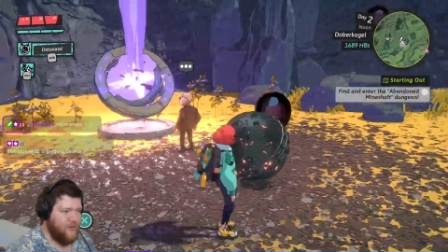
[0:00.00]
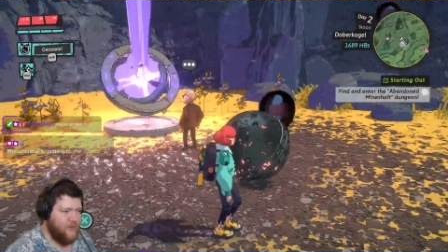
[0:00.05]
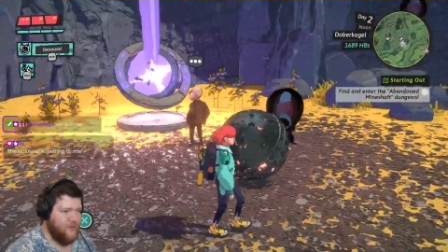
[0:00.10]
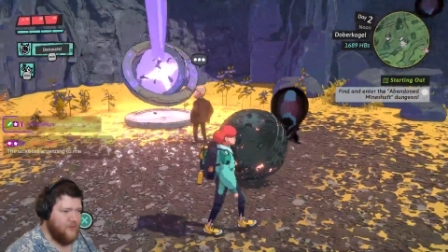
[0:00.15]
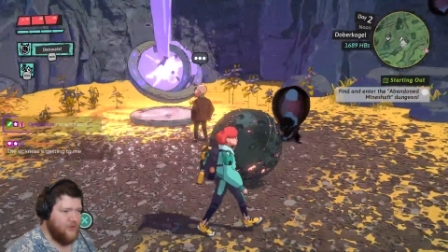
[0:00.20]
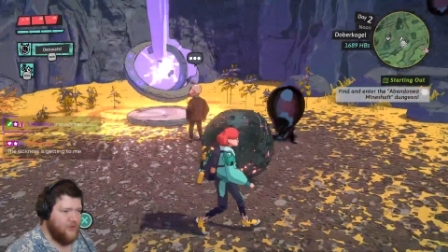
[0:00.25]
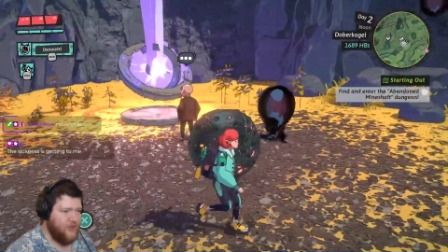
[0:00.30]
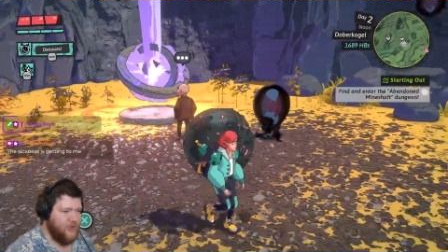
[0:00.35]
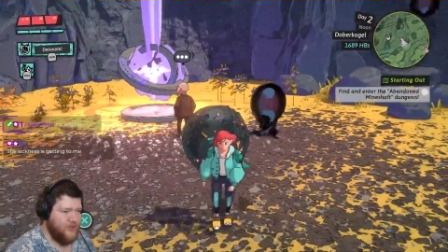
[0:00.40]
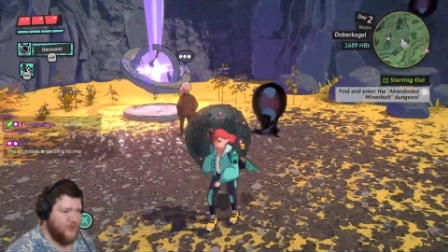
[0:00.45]

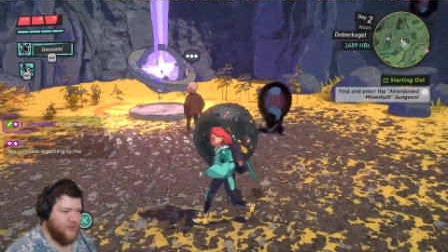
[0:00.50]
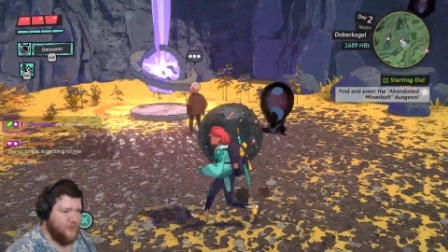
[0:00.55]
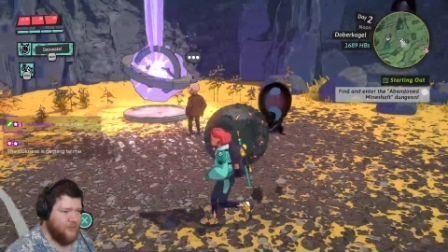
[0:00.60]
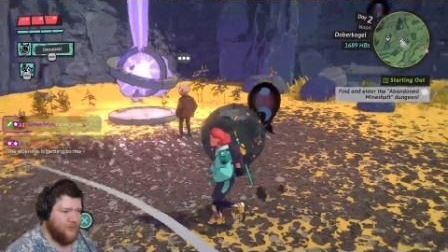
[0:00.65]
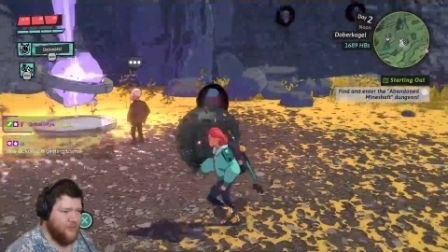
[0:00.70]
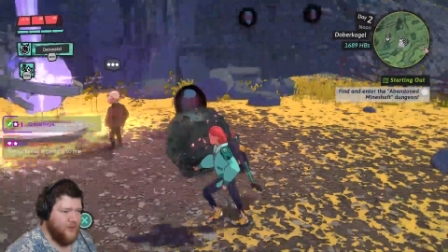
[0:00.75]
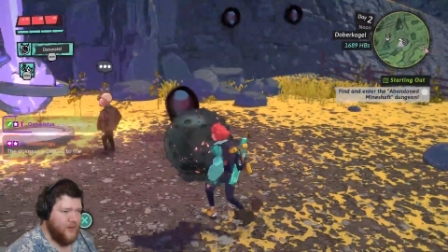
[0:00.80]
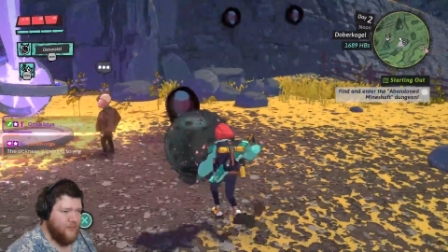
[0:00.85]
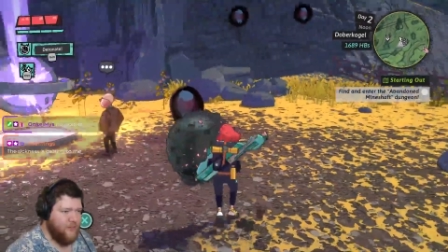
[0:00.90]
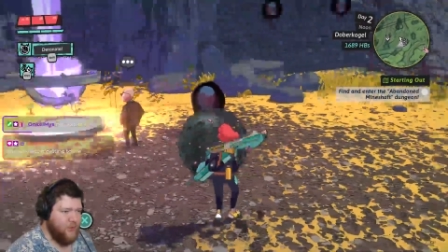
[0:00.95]
which does a
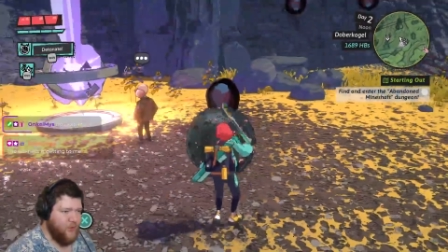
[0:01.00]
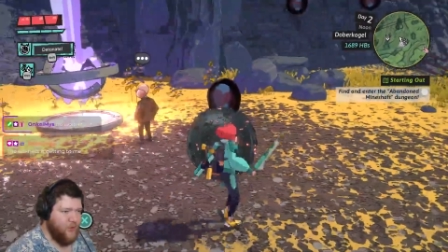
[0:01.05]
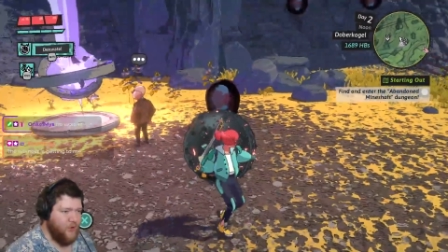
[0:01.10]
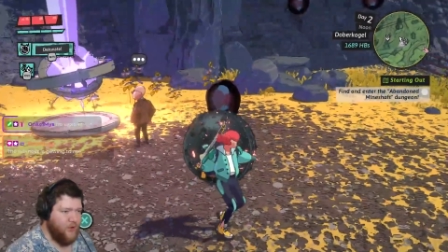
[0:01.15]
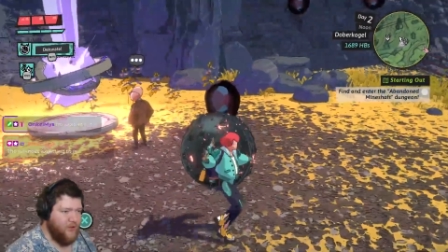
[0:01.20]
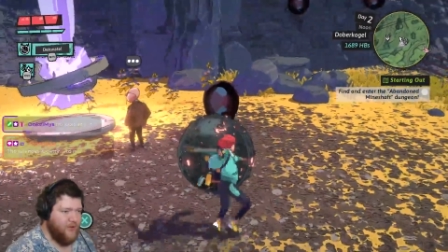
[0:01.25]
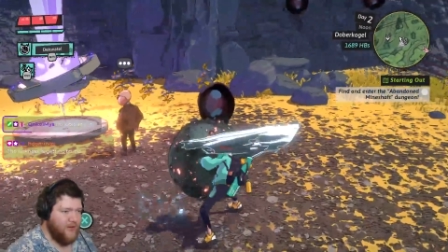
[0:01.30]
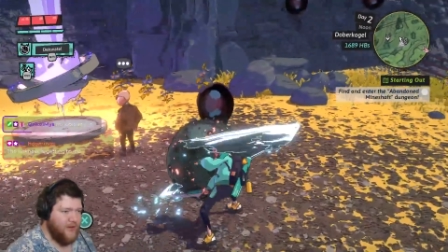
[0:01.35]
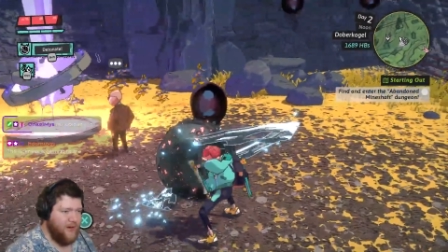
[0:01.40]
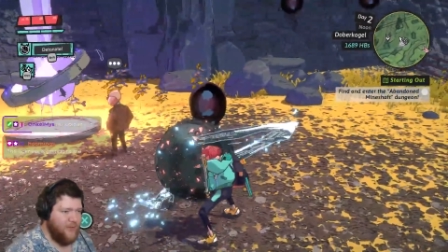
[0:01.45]
big ball,
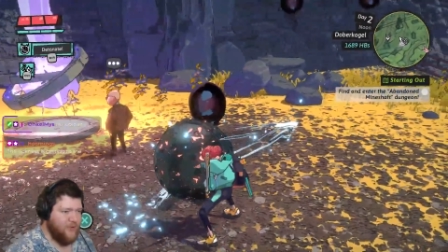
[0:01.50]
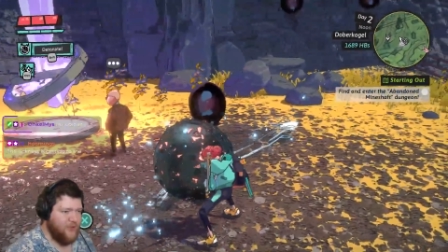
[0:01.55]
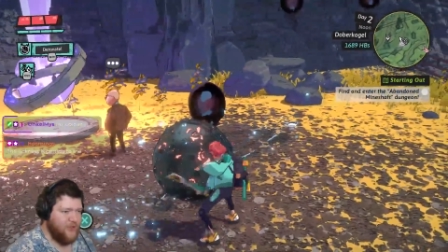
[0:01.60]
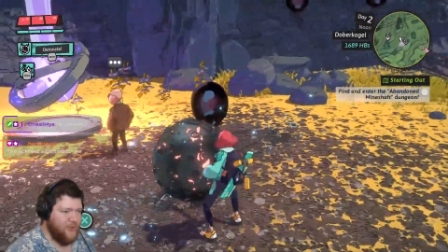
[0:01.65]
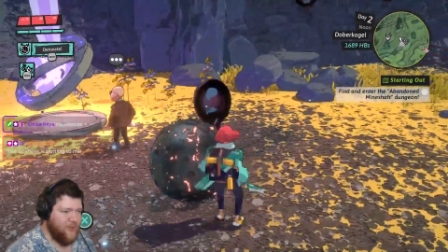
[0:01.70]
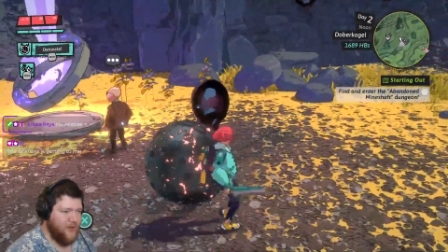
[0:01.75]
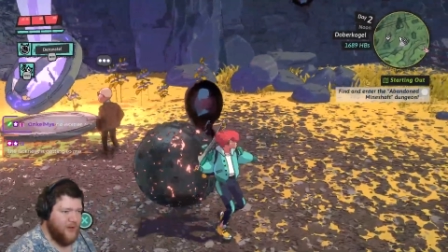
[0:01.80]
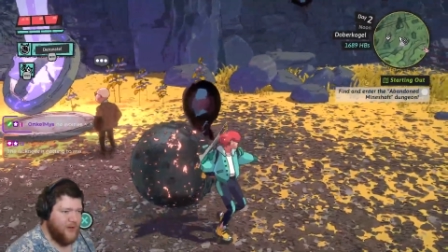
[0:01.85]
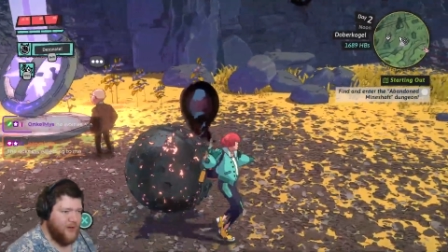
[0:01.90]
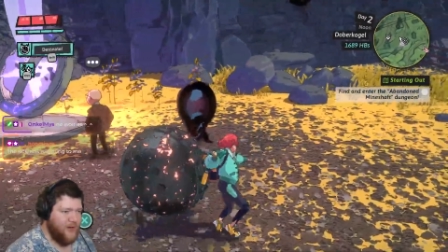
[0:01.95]
and then I'm
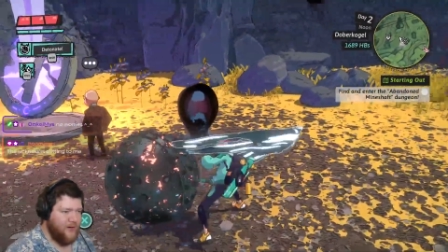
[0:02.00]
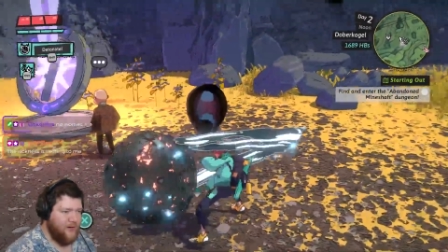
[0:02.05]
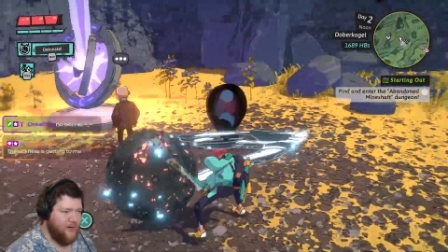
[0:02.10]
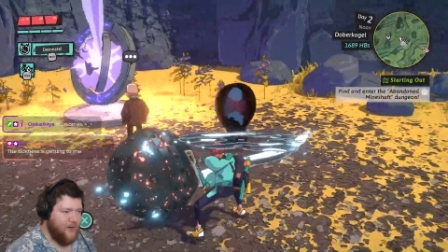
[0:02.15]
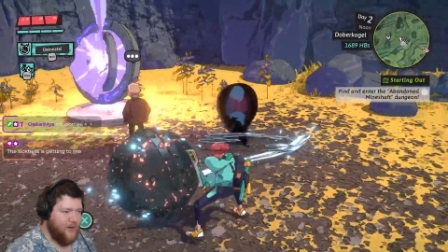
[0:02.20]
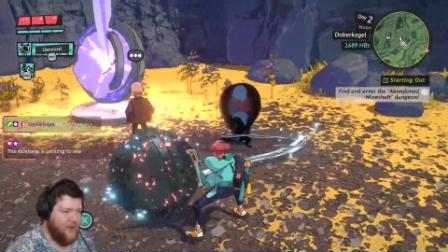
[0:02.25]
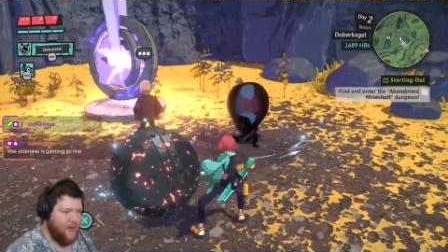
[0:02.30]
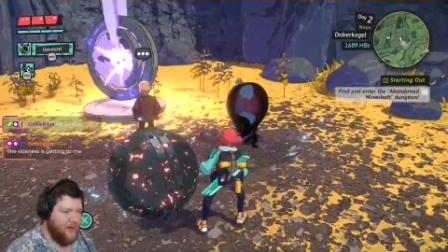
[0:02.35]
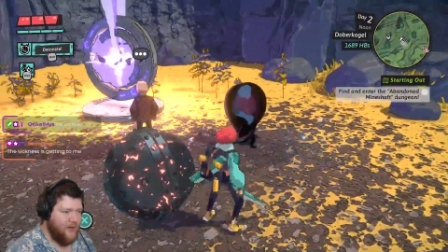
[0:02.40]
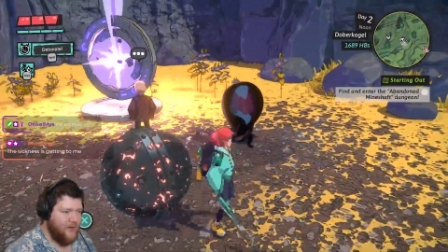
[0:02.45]
assuming I can
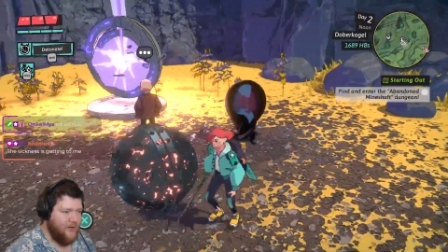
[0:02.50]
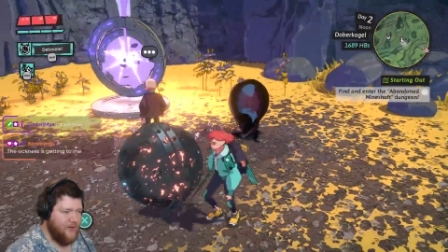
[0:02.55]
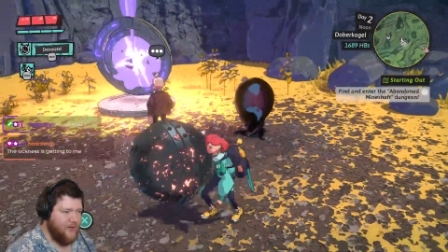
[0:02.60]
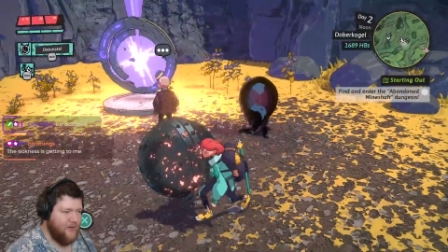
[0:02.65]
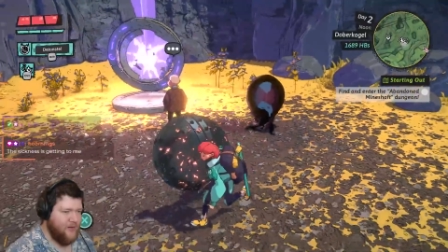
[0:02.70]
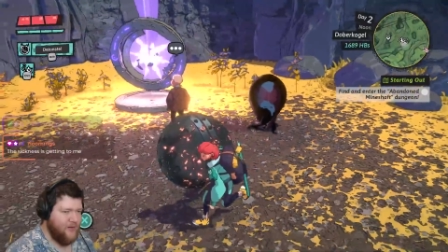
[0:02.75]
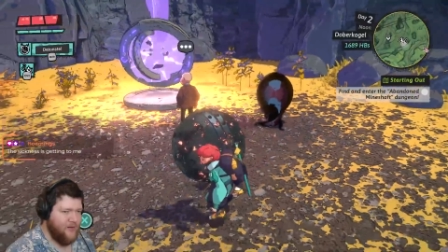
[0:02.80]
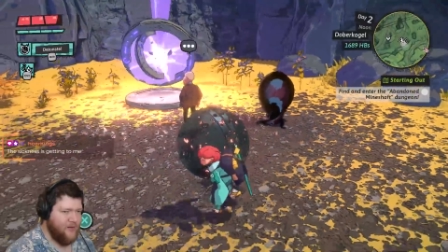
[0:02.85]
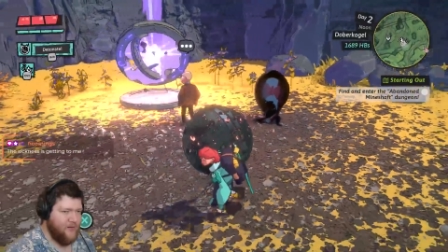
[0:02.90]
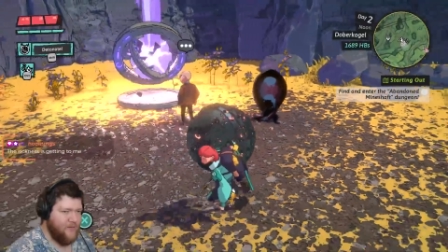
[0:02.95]
hit it.
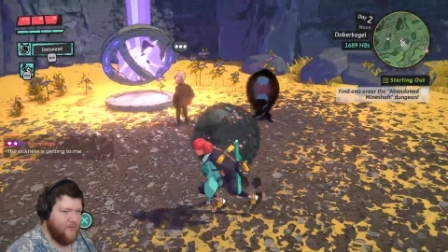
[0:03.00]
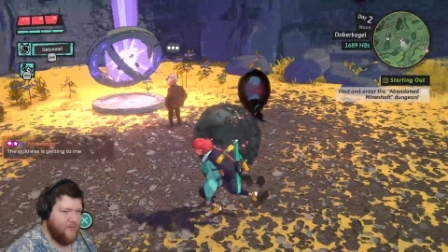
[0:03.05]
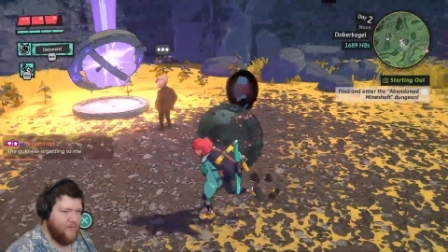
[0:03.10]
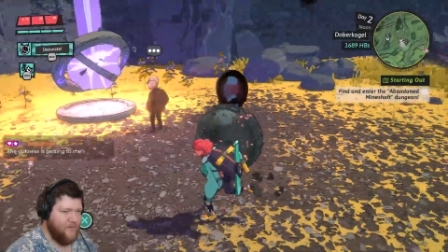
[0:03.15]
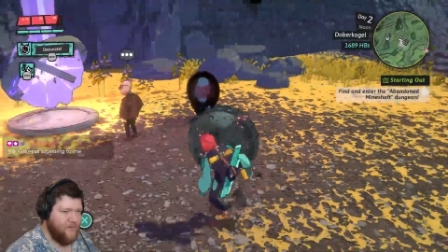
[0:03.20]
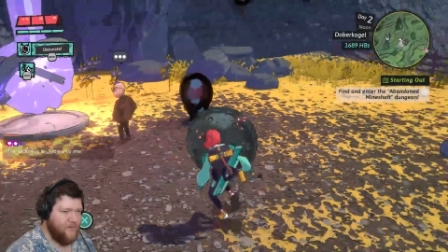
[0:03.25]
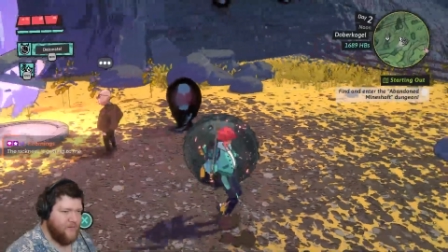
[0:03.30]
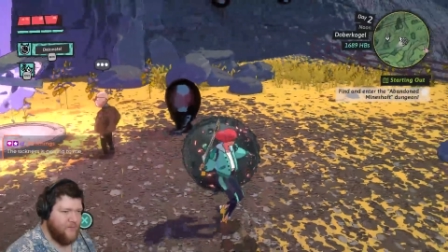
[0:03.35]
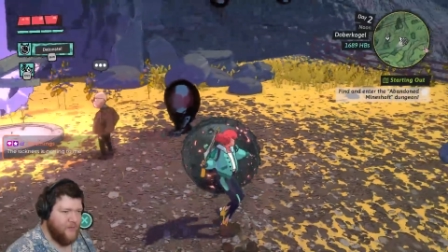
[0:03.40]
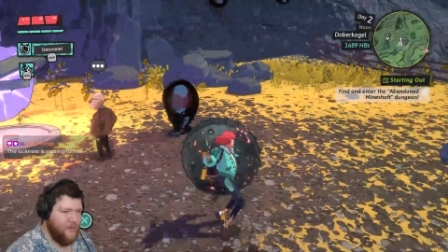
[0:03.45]

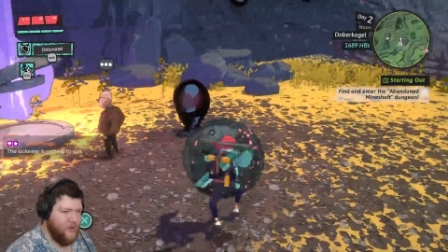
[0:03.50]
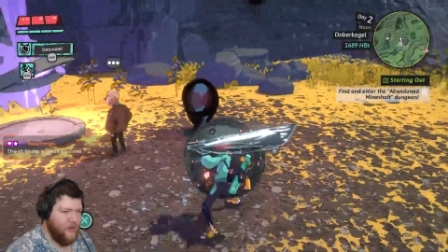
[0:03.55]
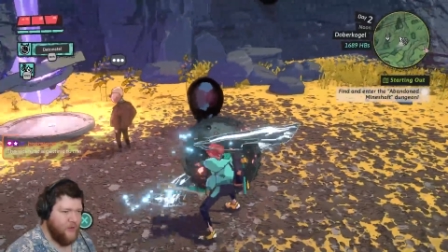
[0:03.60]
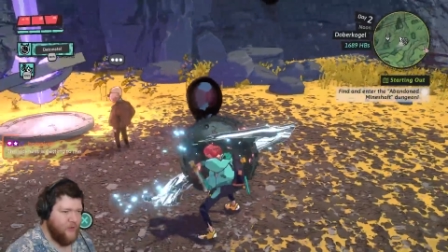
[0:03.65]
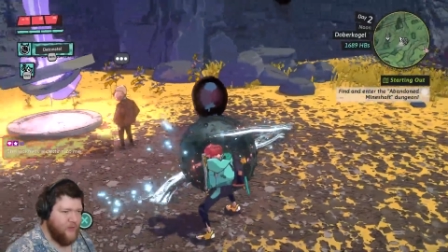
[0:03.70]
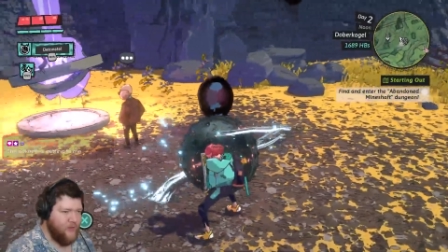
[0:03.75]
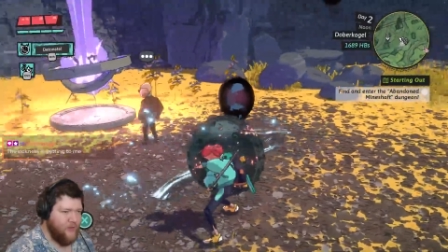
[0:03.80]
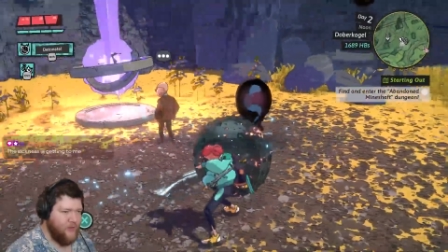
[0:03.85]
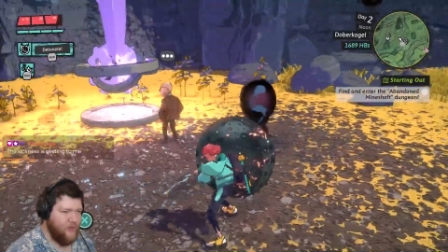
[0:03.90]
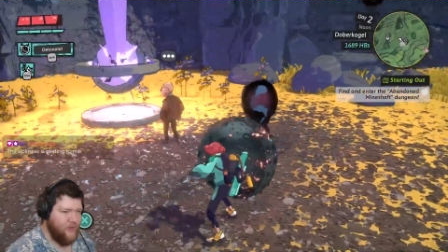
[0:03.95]

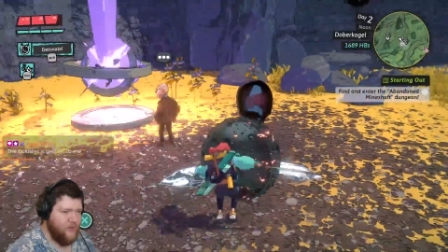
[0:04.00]
No?